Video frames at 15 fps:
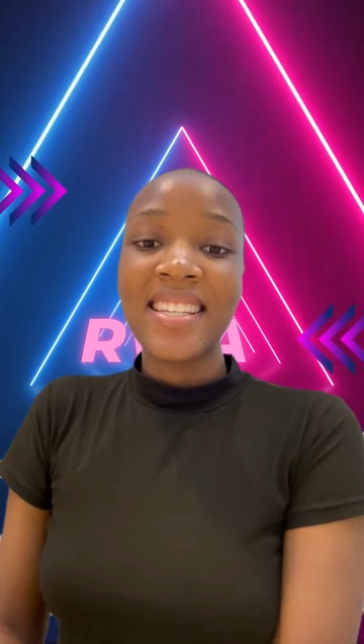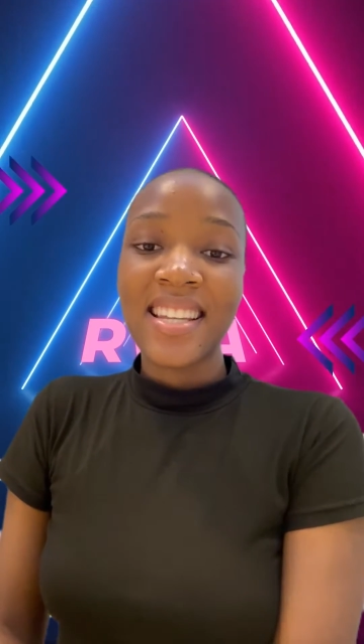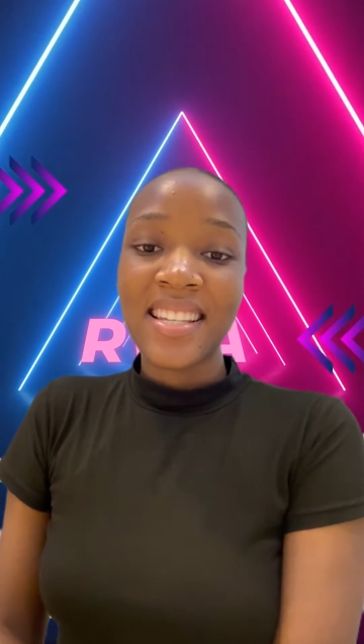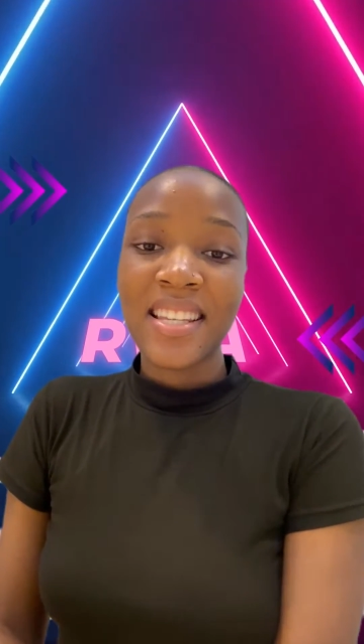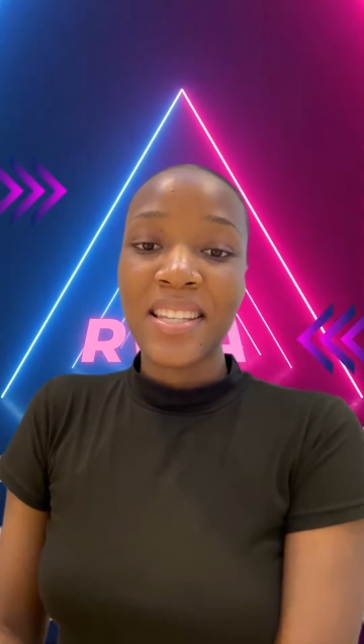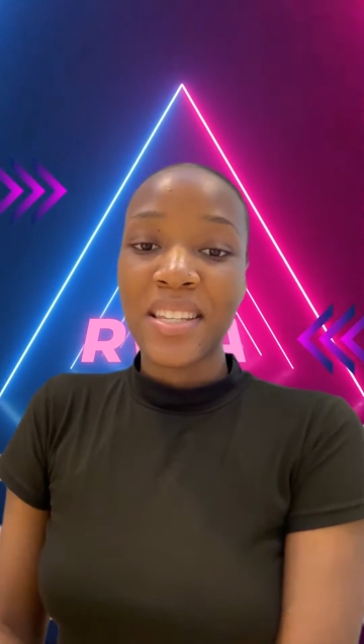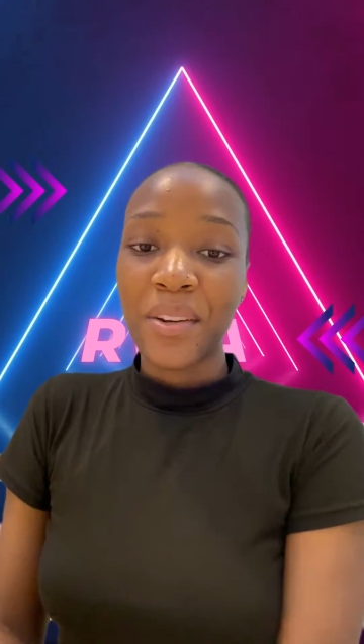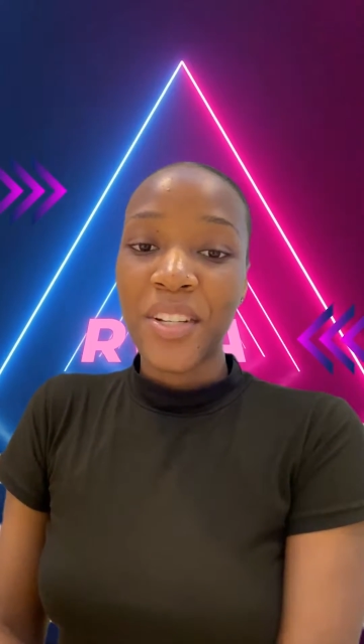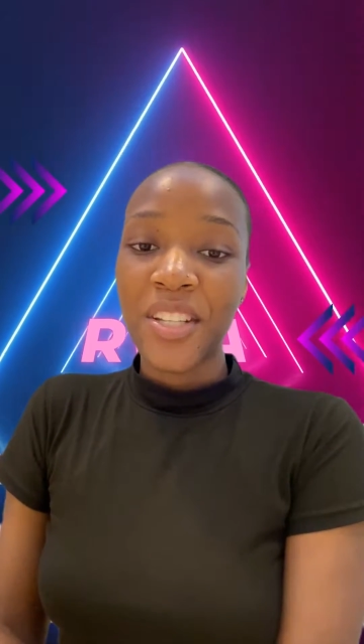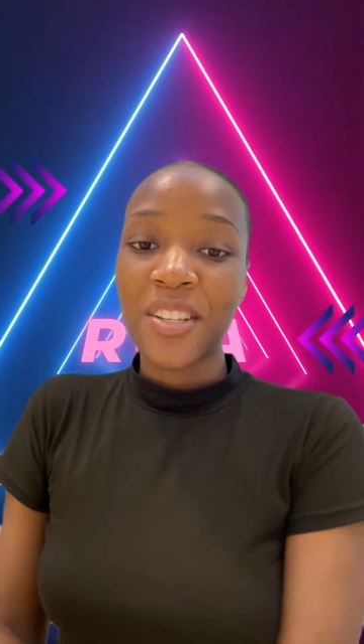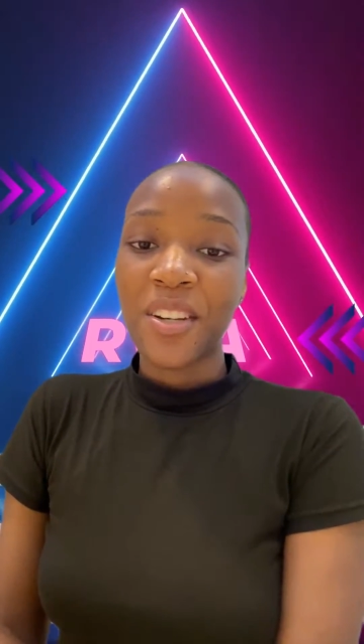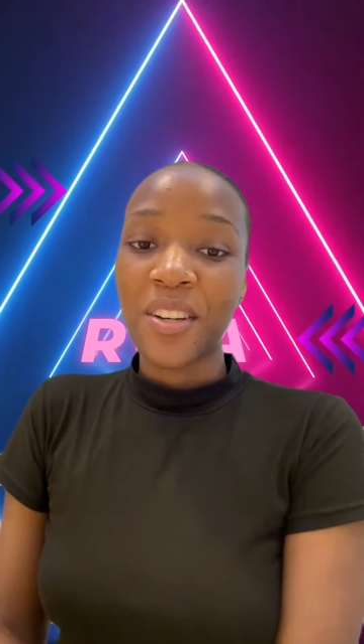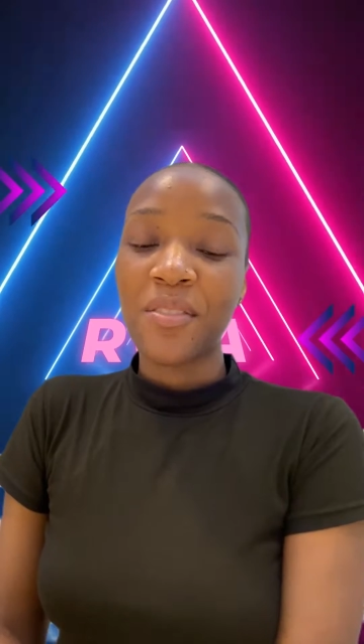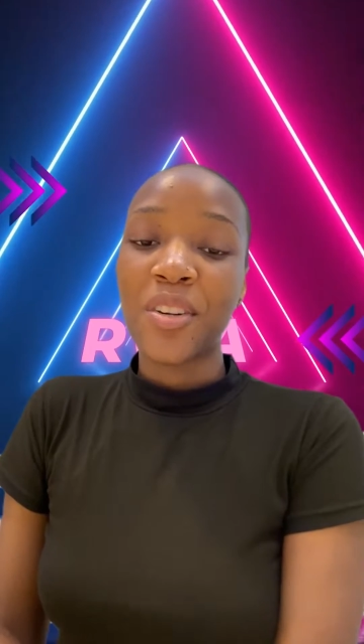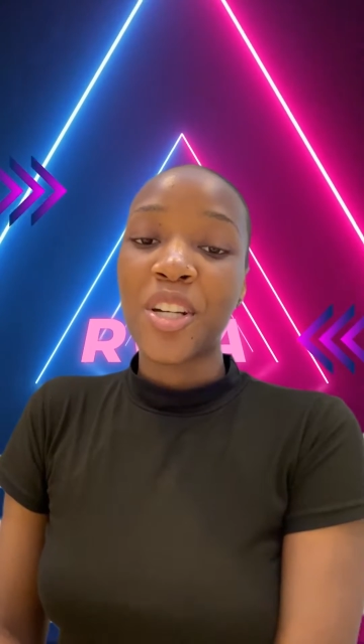necessary to
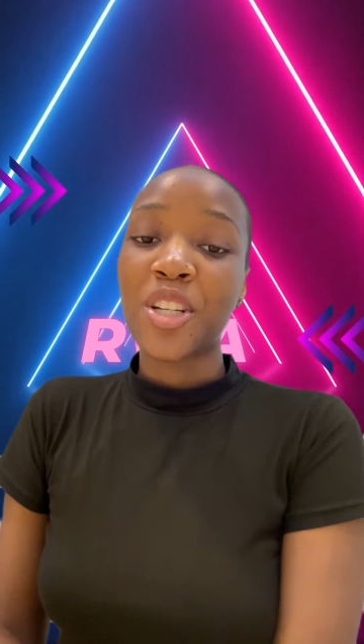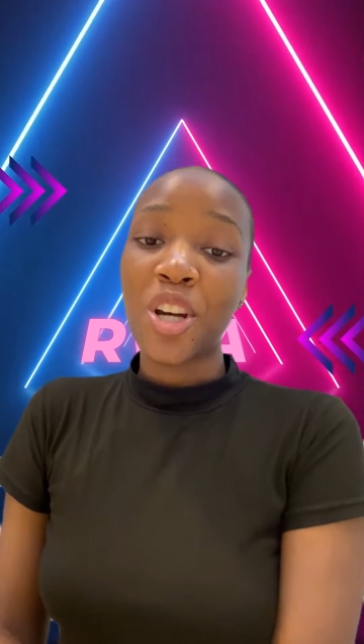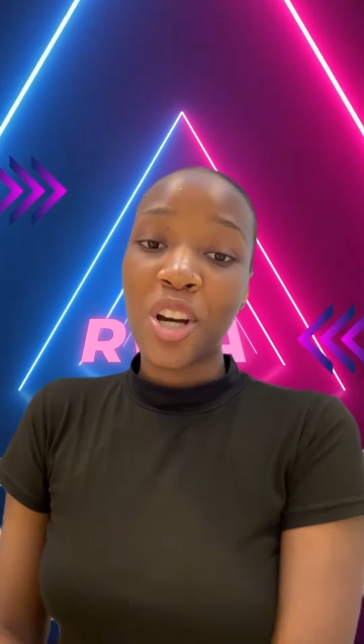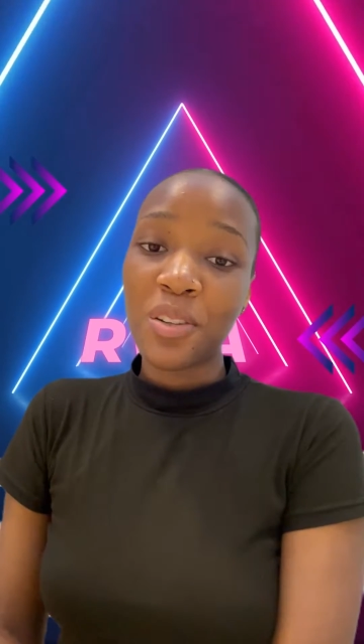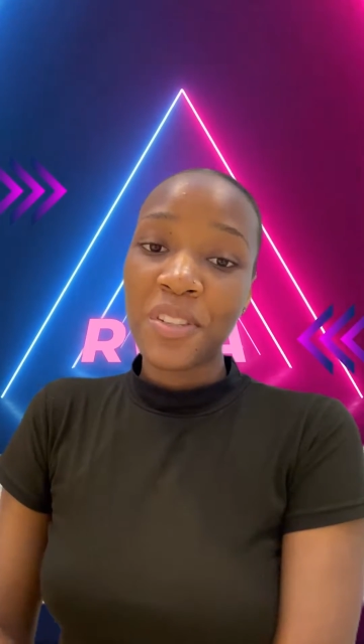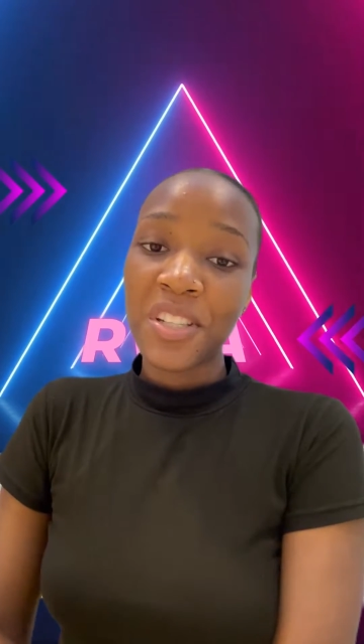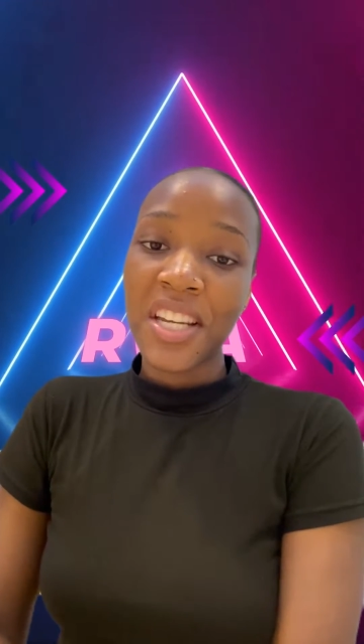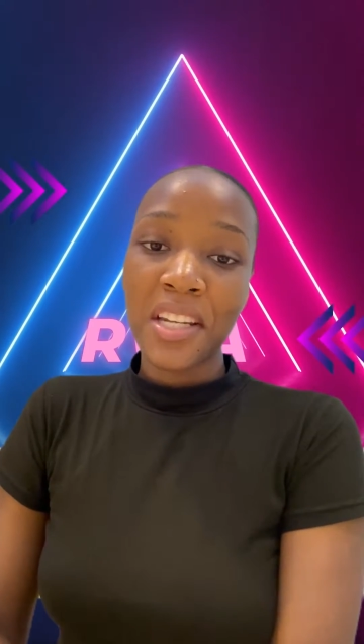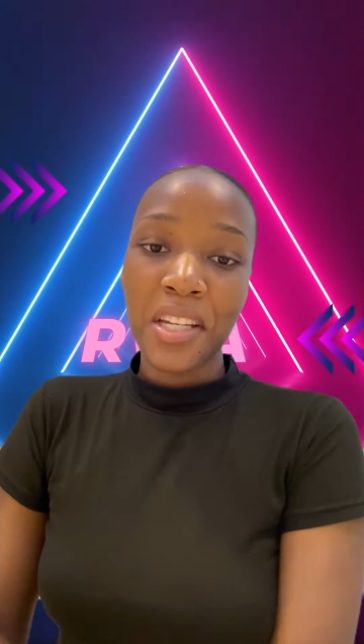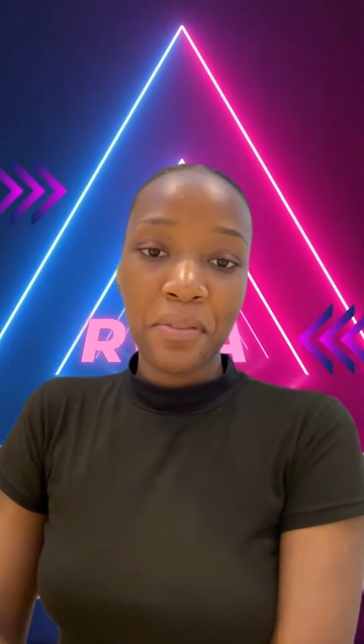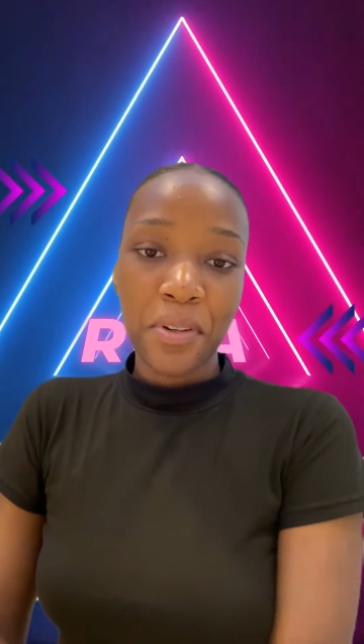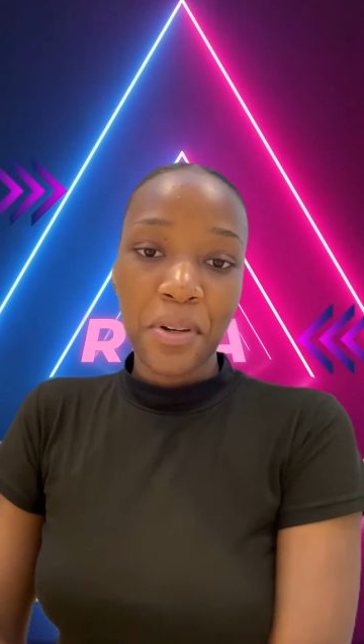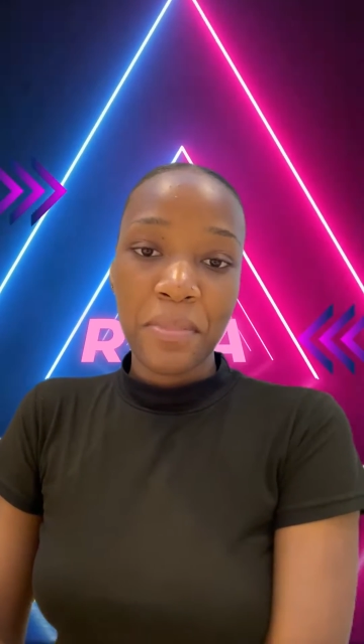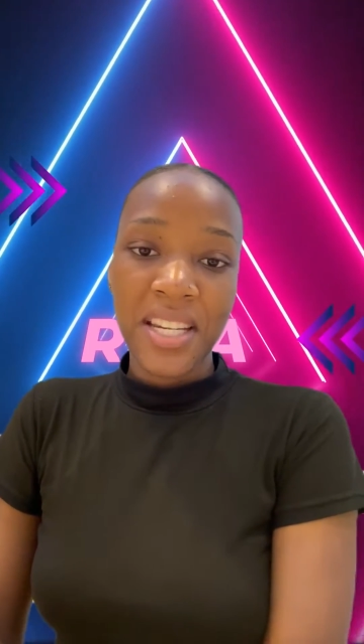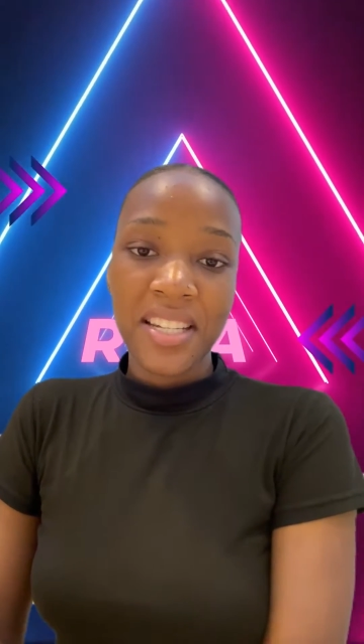convert off-chain
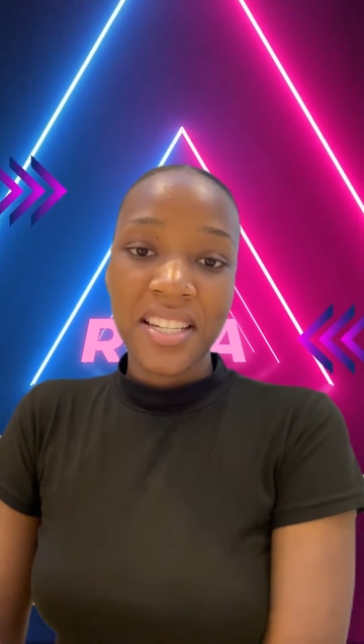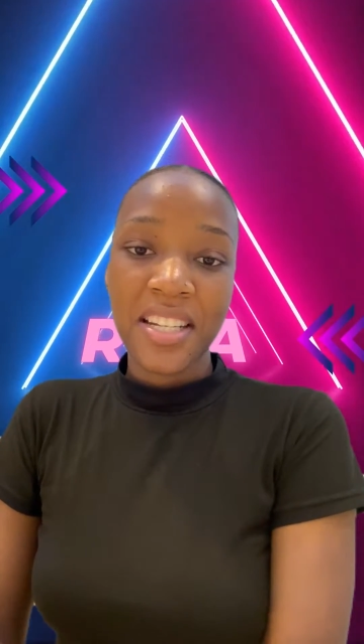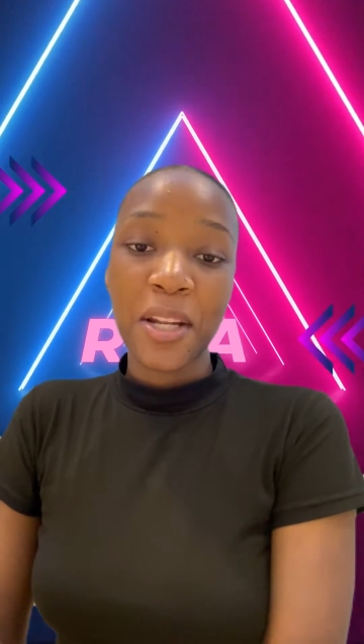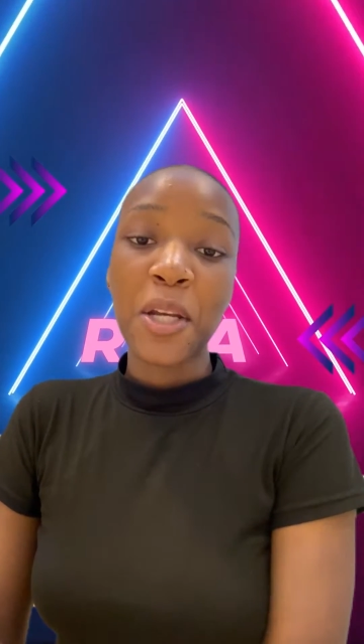information